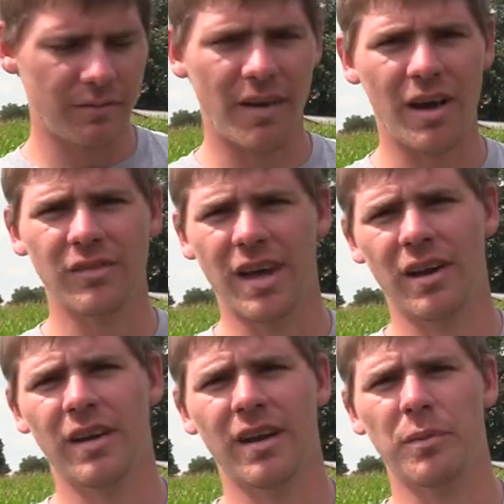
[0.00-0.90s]
found
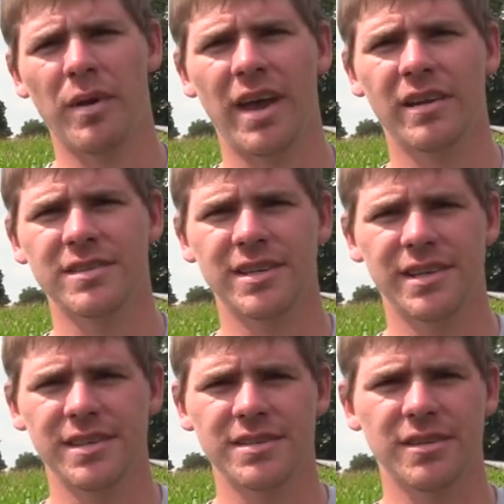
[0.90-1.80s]
out on our pattern
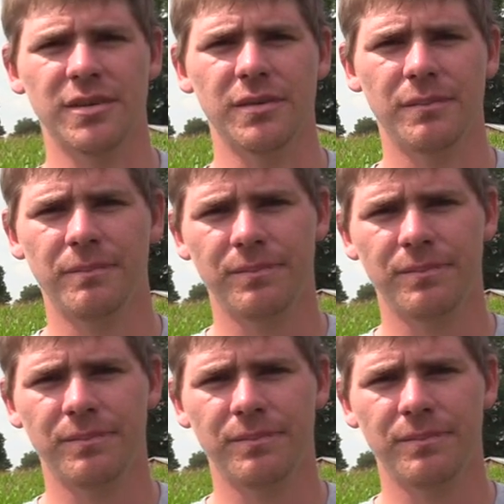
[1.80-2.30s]
series, so